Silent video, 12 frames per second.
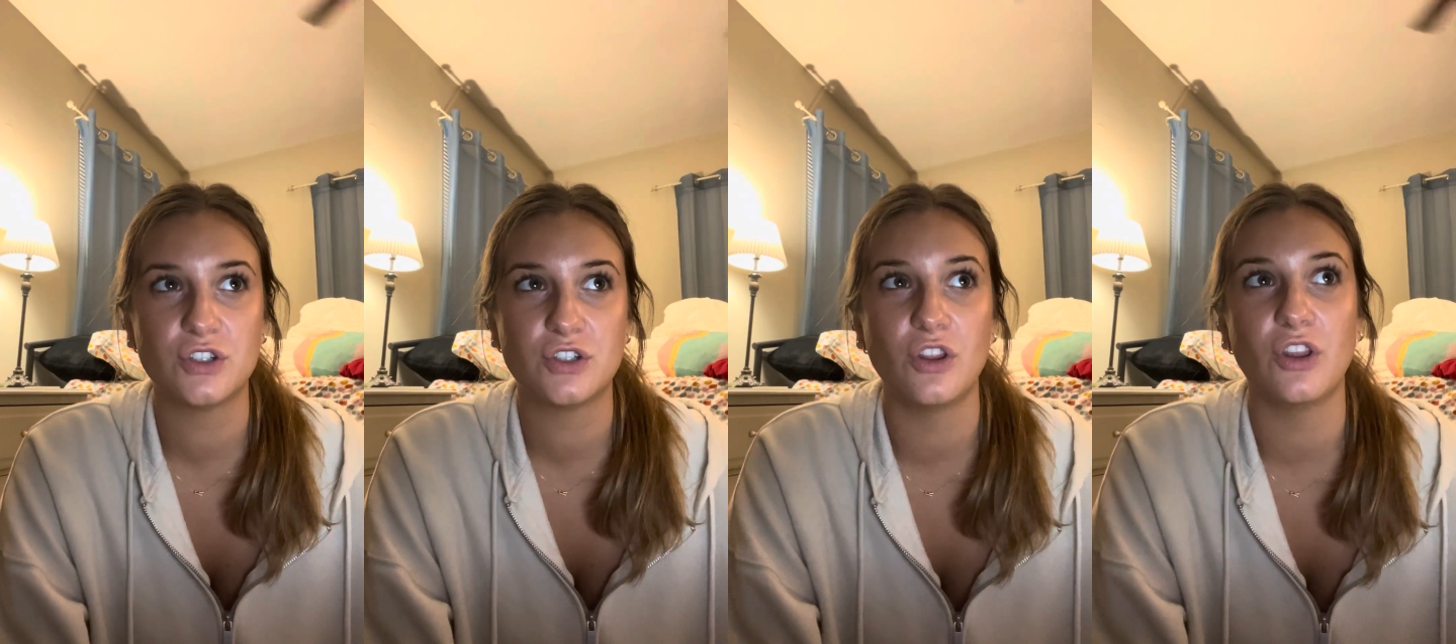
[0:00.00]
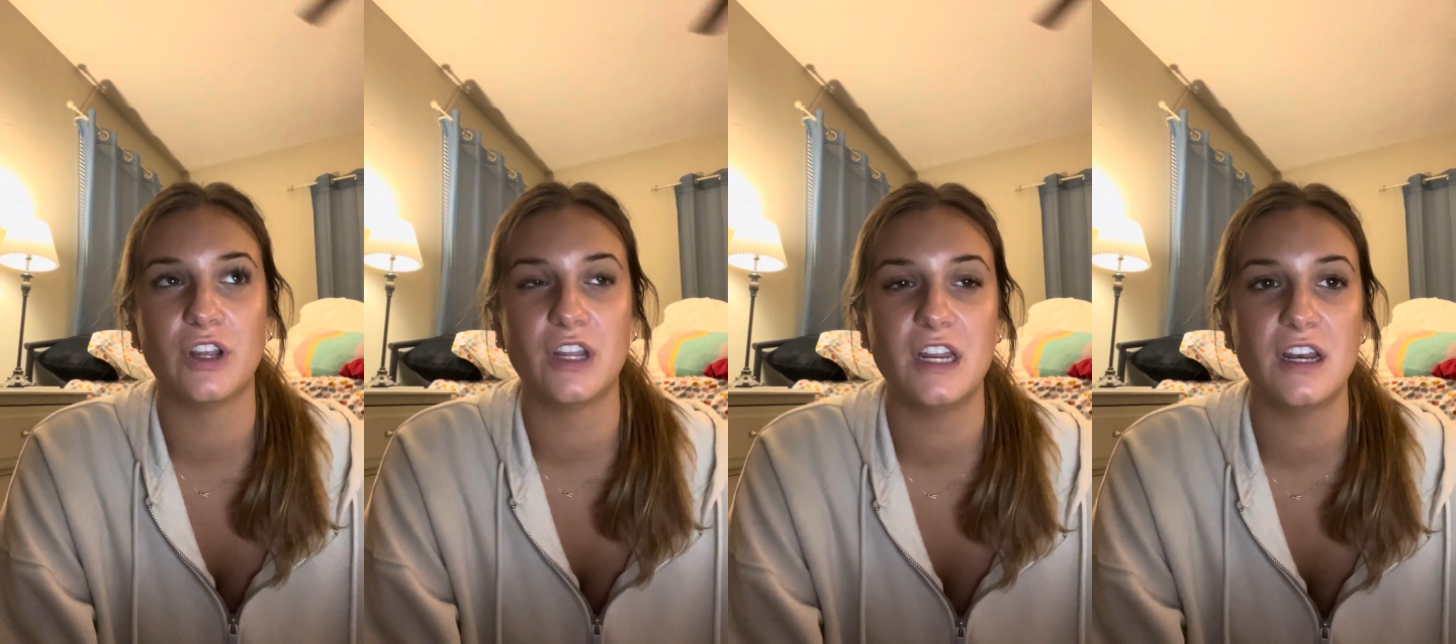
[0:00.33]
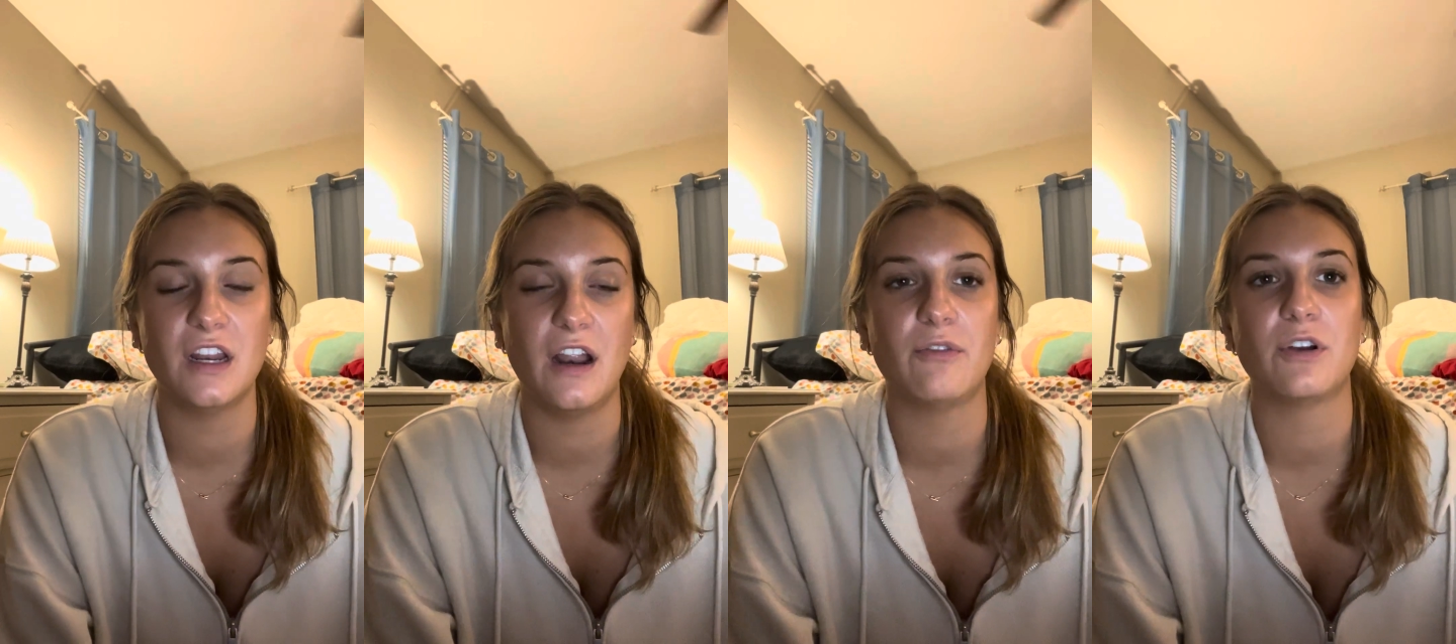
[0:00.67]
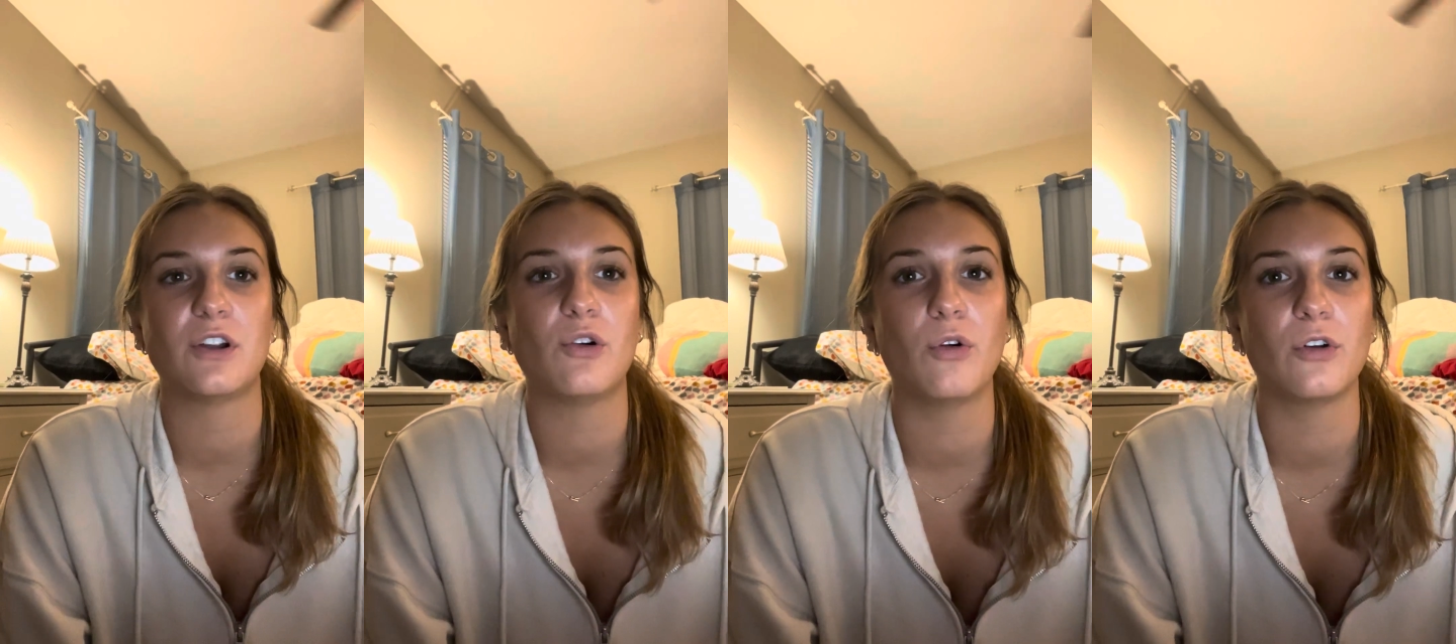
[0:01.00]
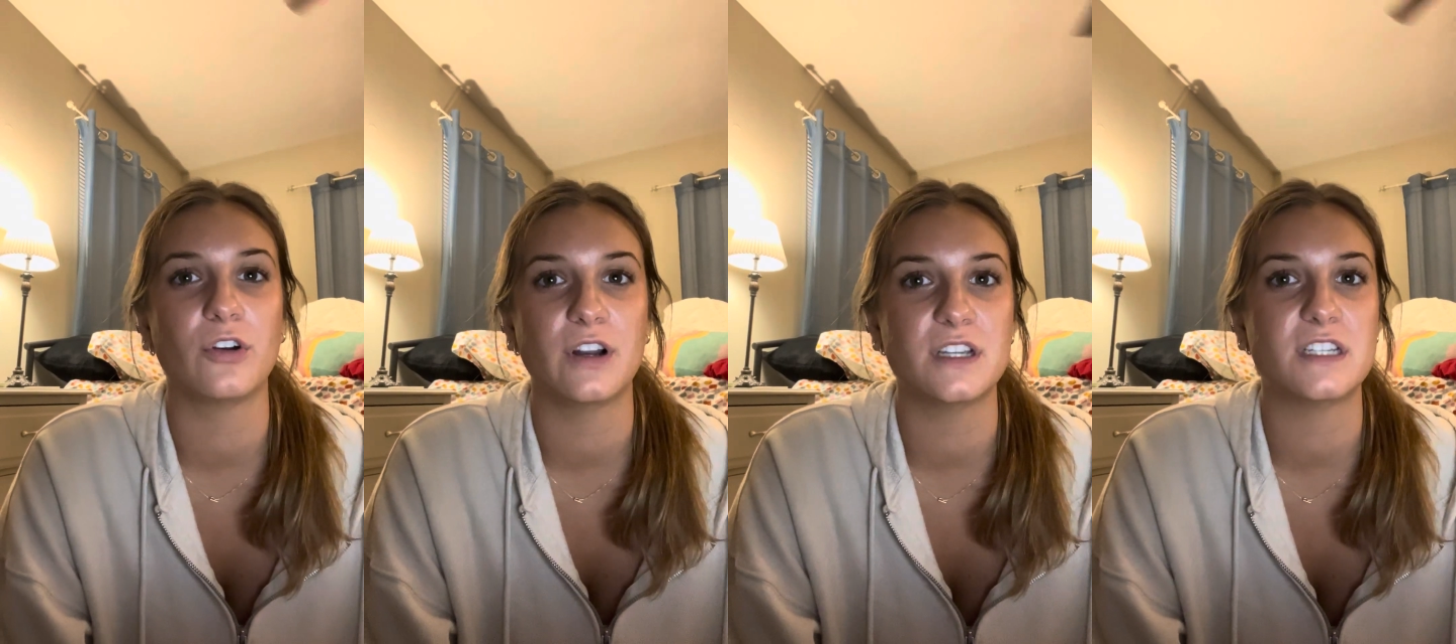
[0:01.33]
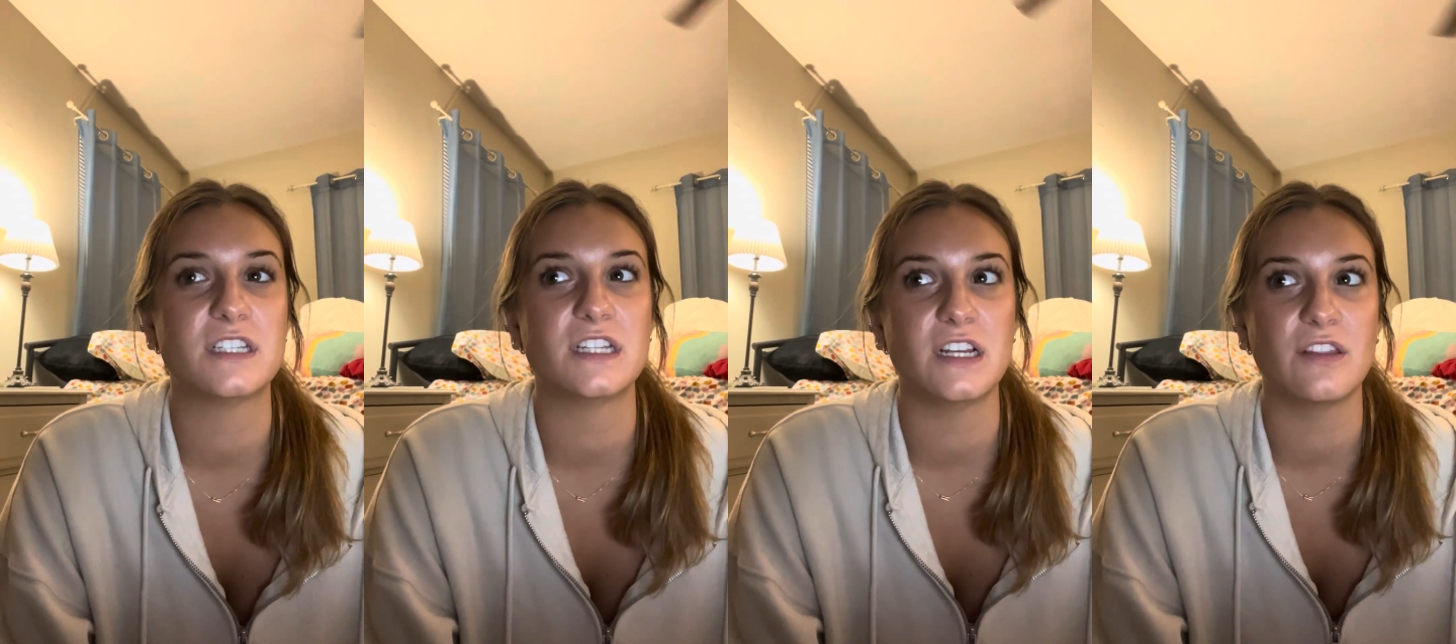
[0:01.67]
looking in every corner and
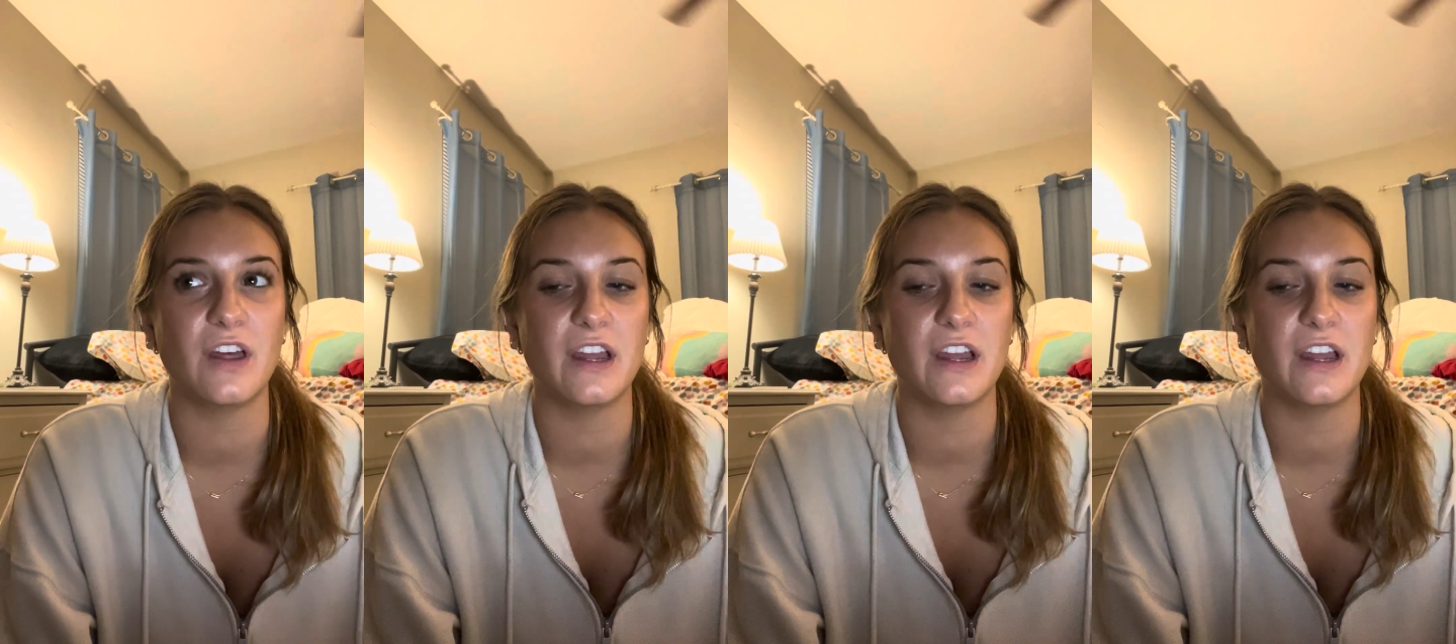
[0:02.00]
seeing